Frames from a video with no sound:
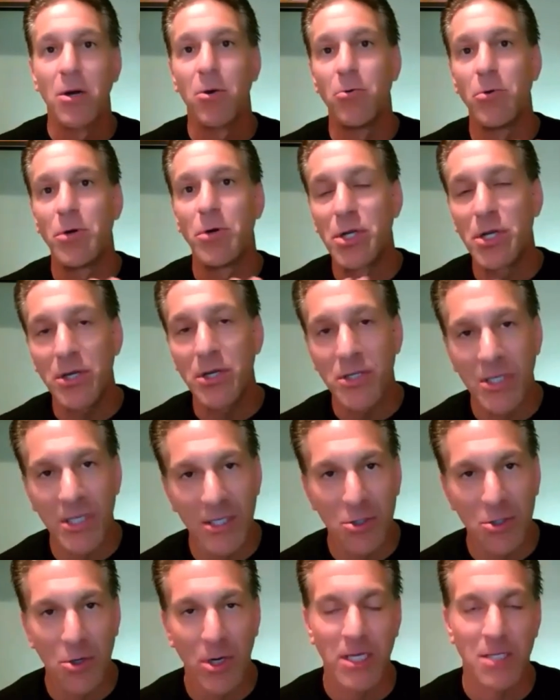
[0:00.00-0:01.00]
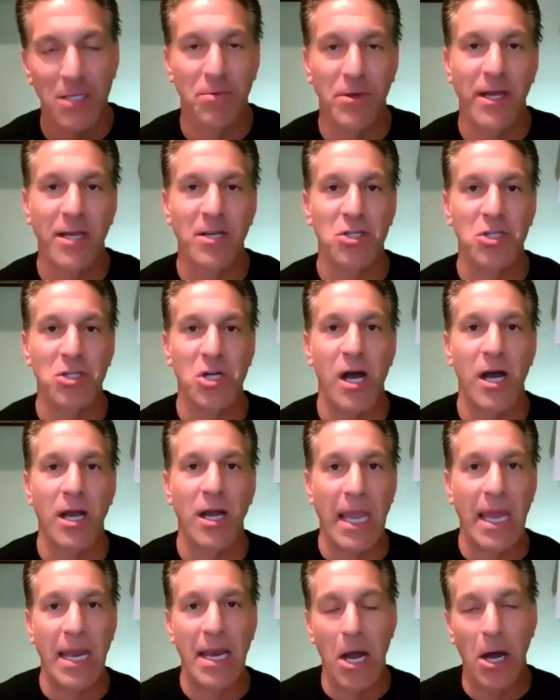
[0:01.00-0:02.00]
reduces transplant
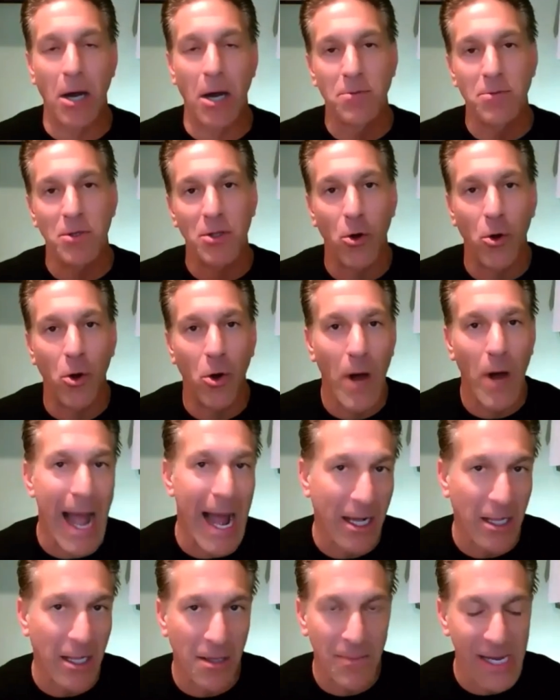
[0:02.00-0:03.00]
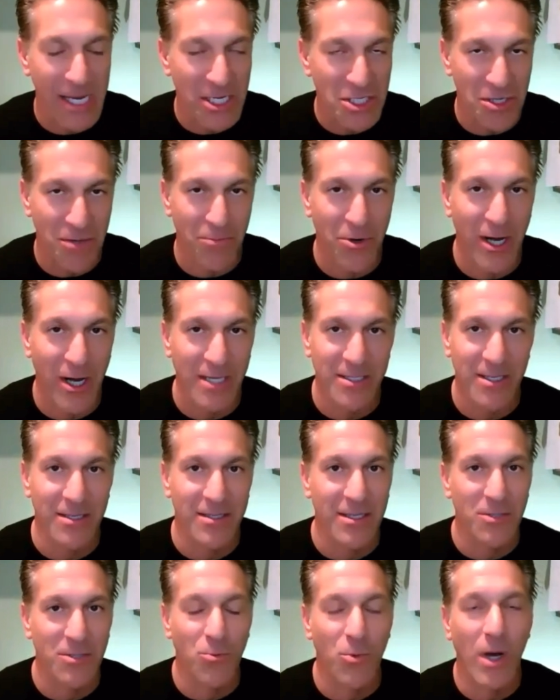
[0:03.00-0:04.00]
shock, and helps with the whole acclimation
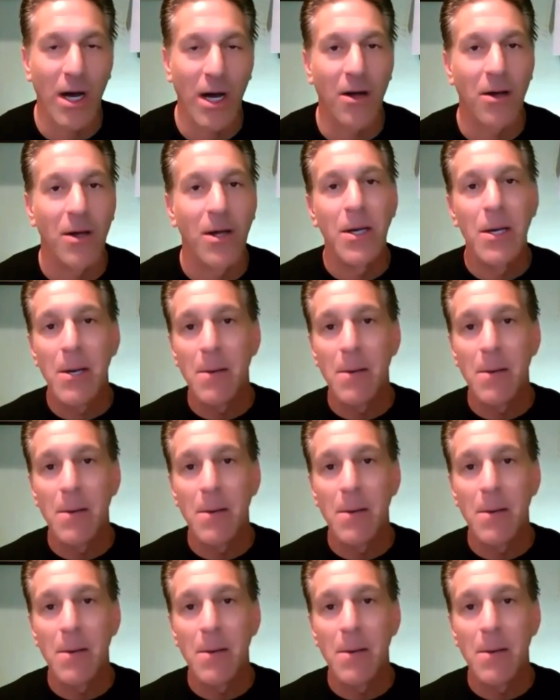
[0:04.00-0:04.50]
process as well.